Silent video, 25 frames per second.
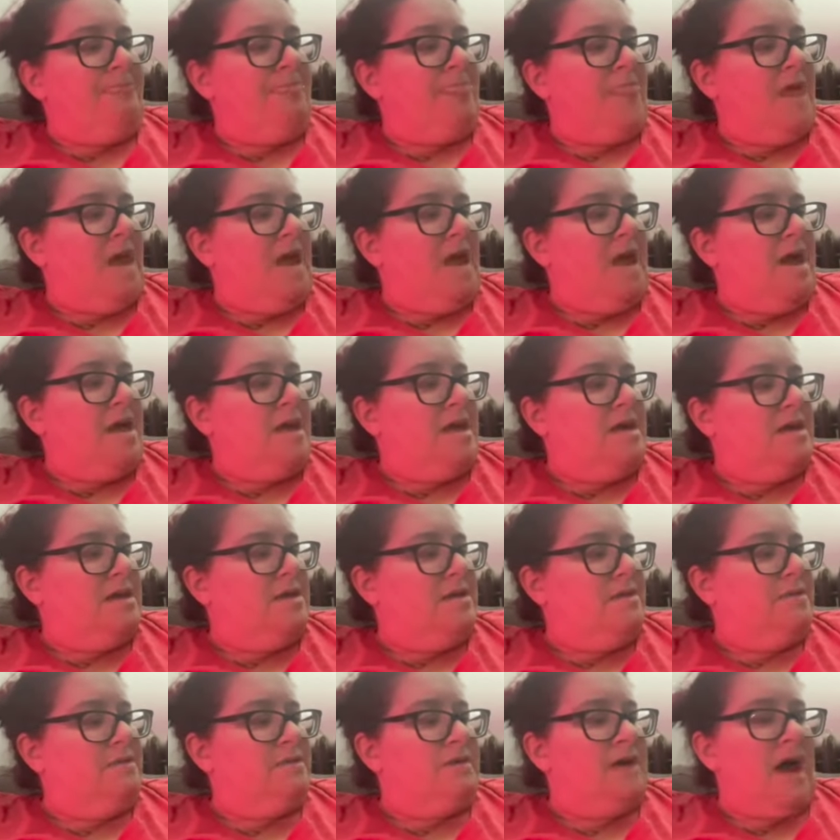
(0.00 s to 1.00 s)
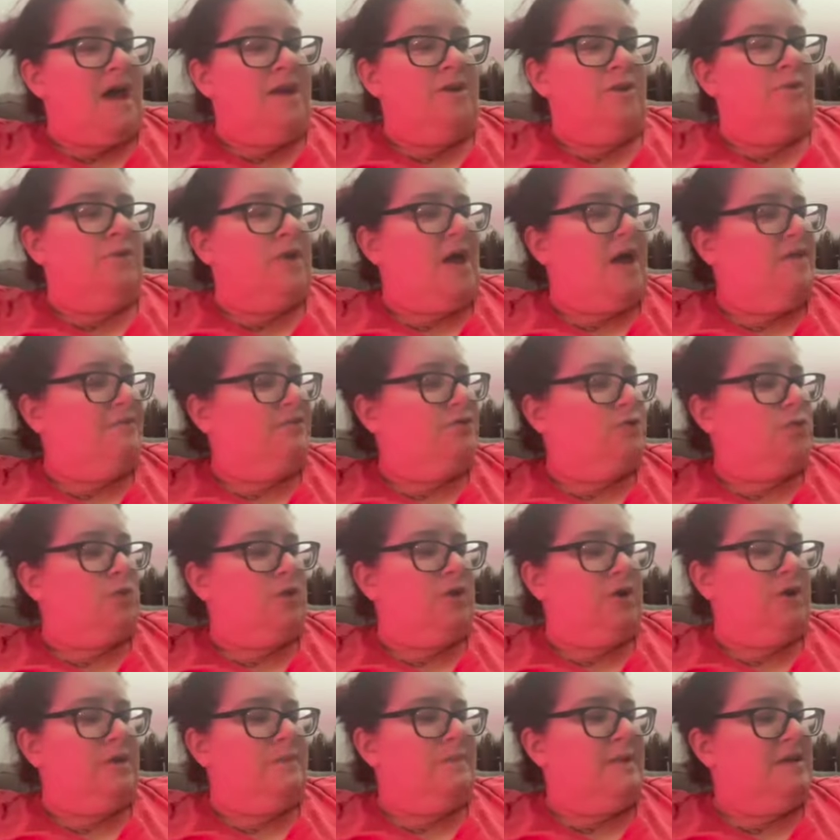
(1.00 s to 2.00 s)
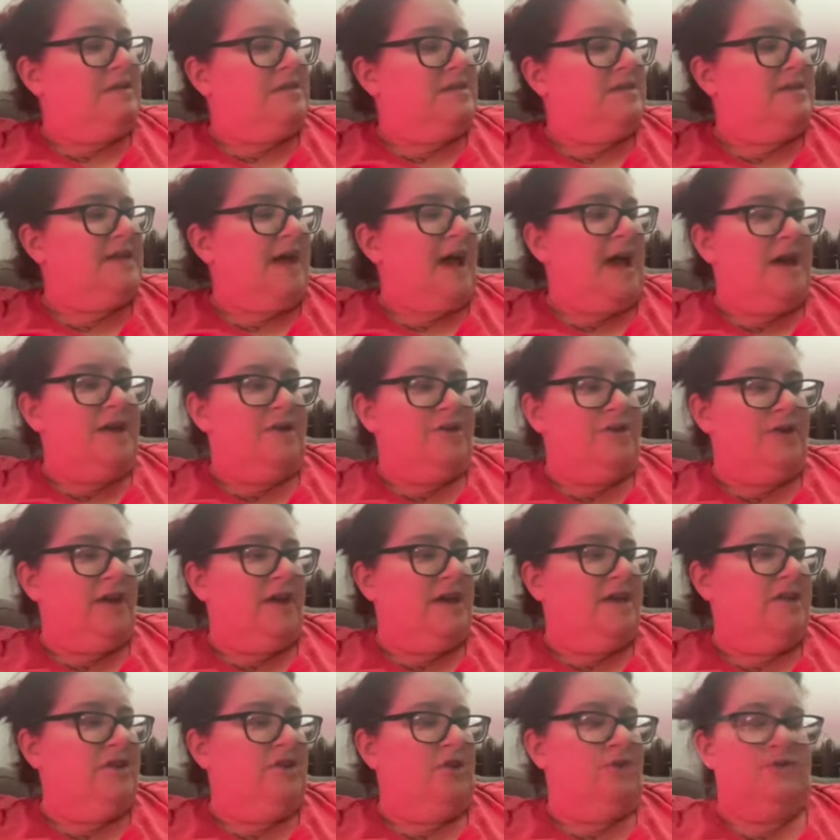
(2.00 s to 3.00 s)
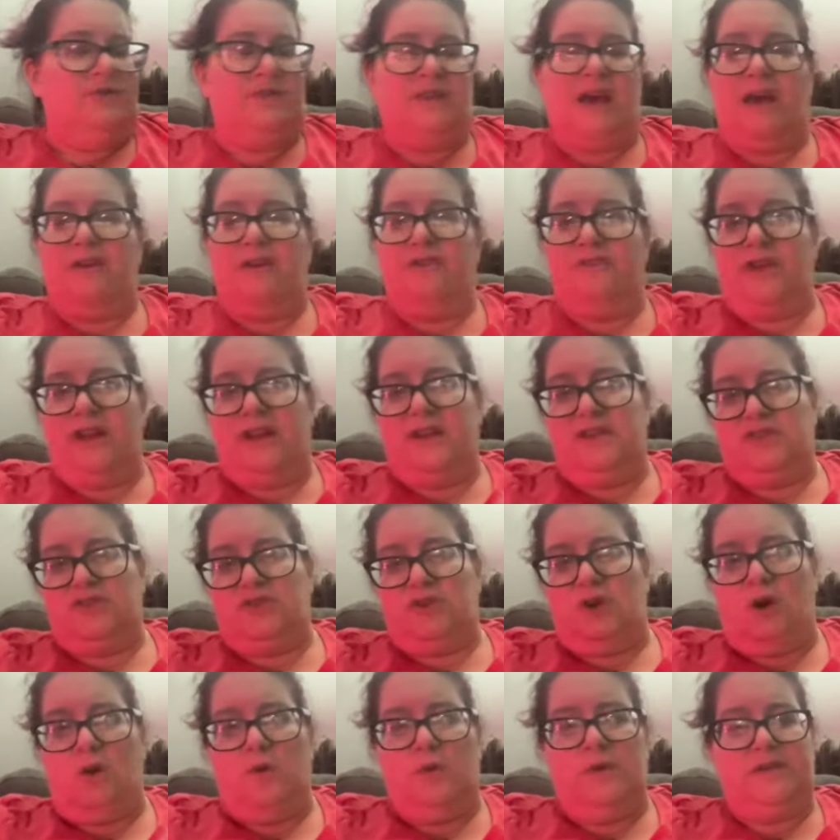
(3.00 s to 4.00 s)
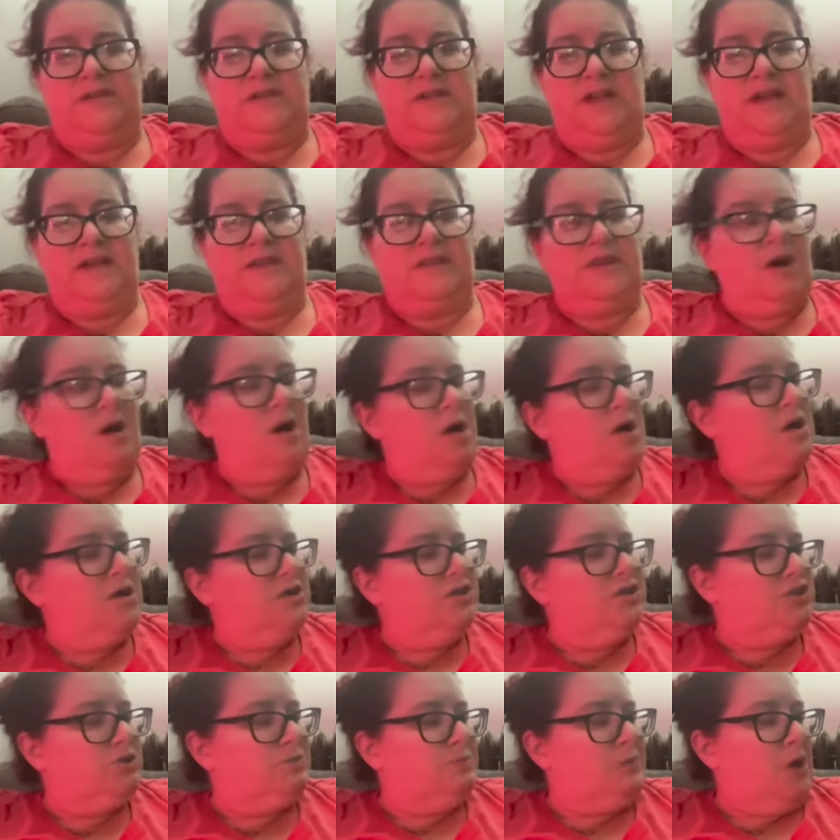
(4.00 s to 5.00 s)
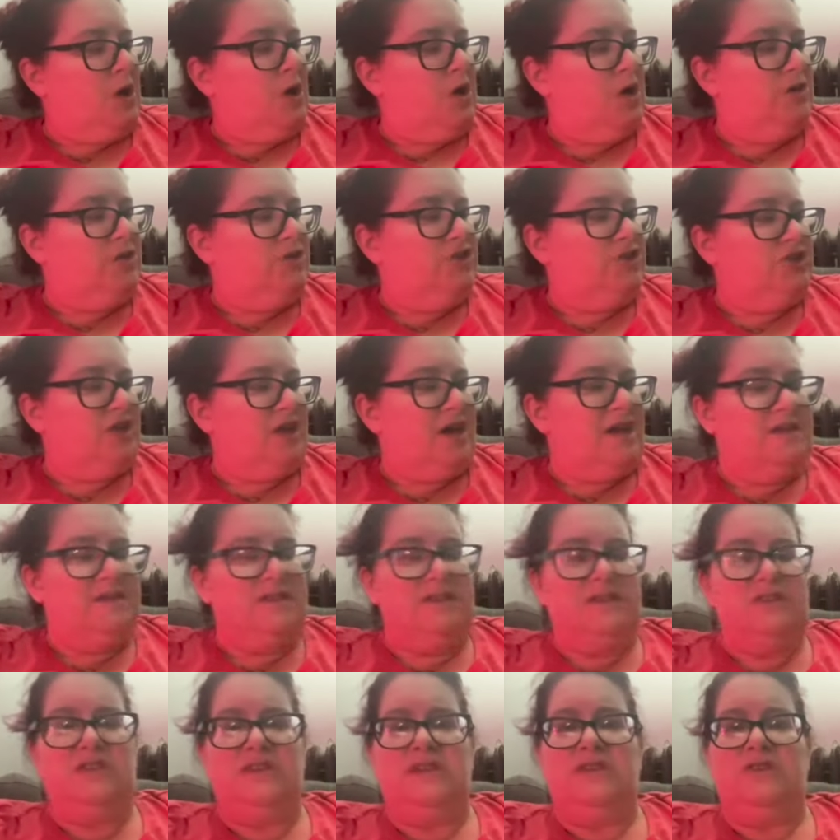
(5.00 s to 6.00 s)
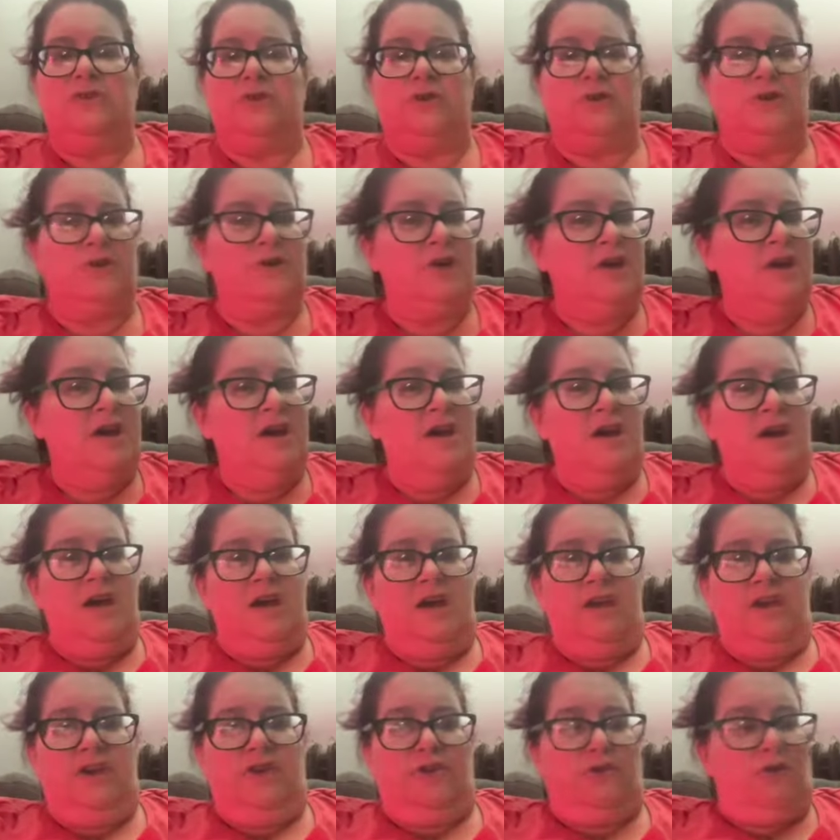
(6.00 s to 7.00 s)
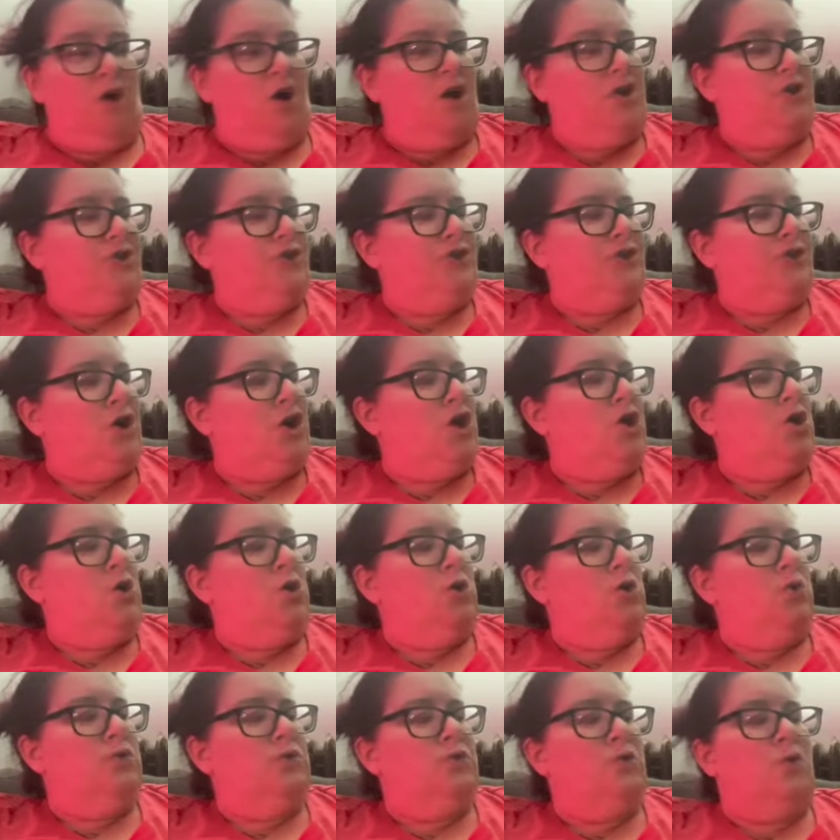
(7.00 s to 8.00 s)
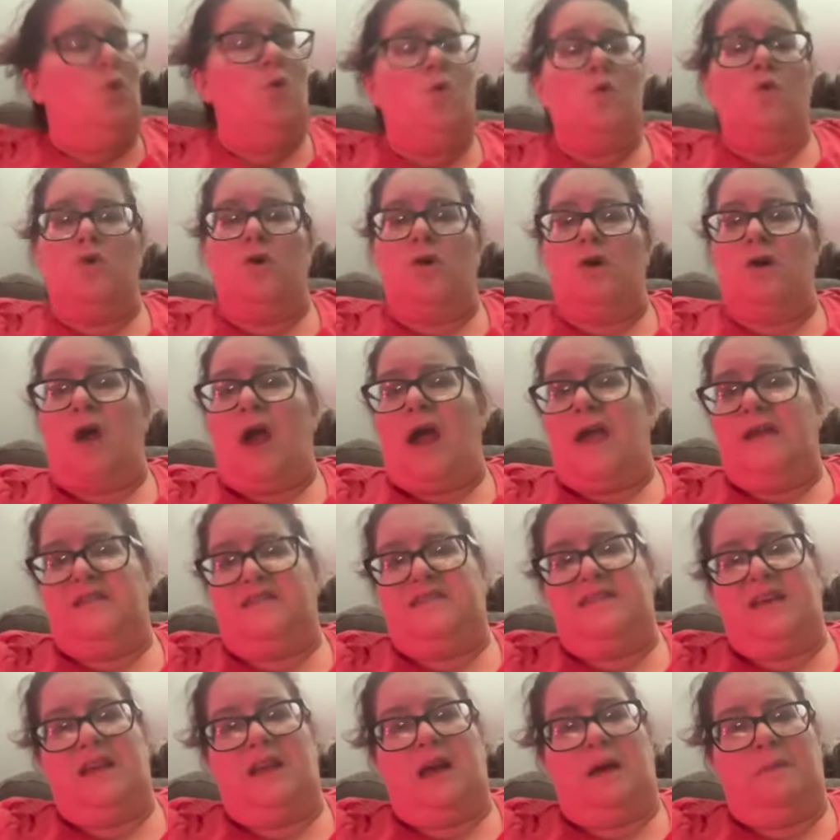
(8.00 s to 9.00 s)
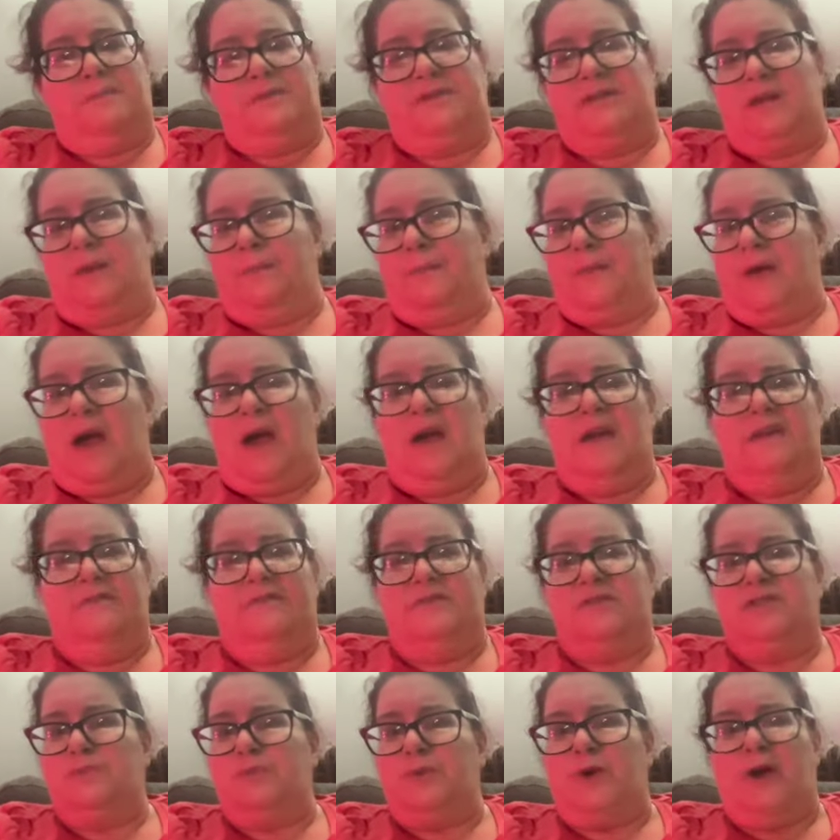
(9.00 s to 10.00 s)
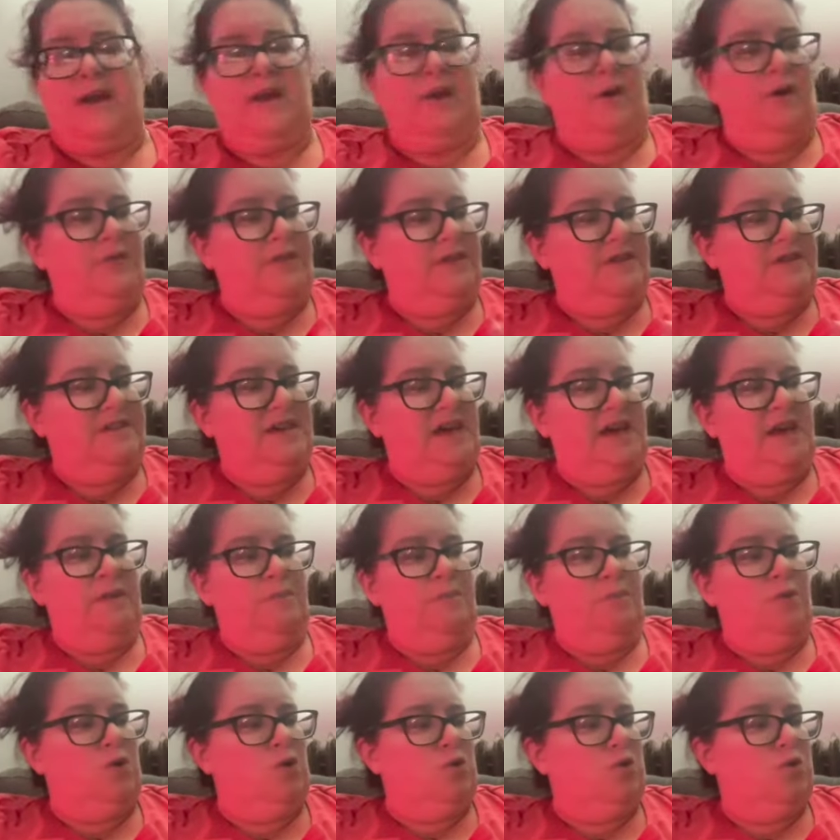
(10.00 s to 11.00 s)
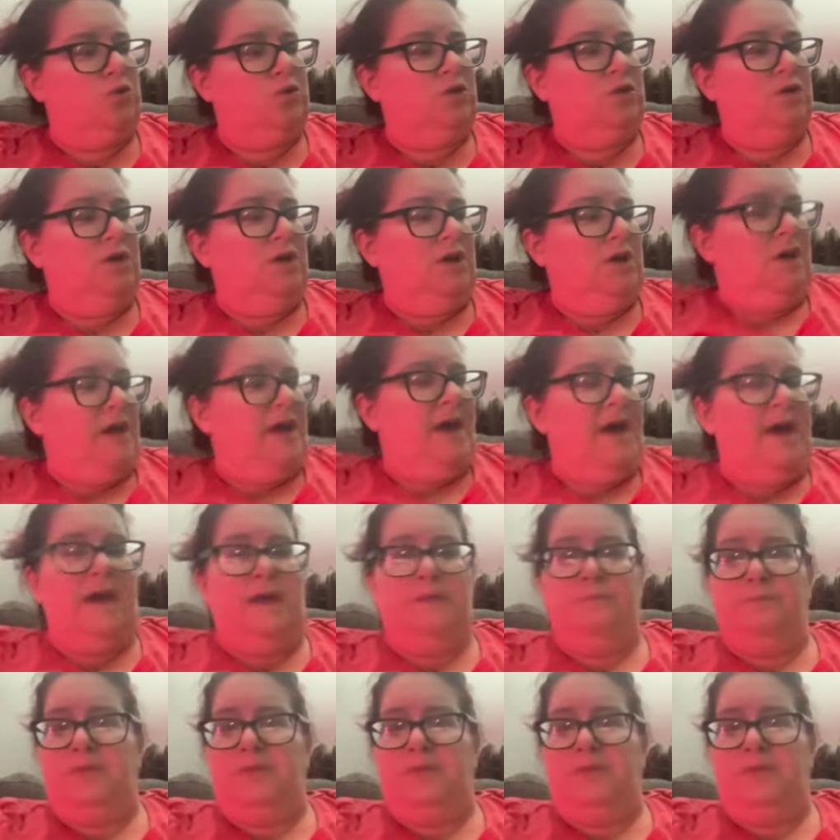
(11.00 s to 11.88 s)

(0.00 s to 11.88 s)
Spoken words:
And I don't have to worry about Saturday. You know, Saturdays are always like the hodgepodge days. It's either you're on your own or I set up some kind of spread on the table and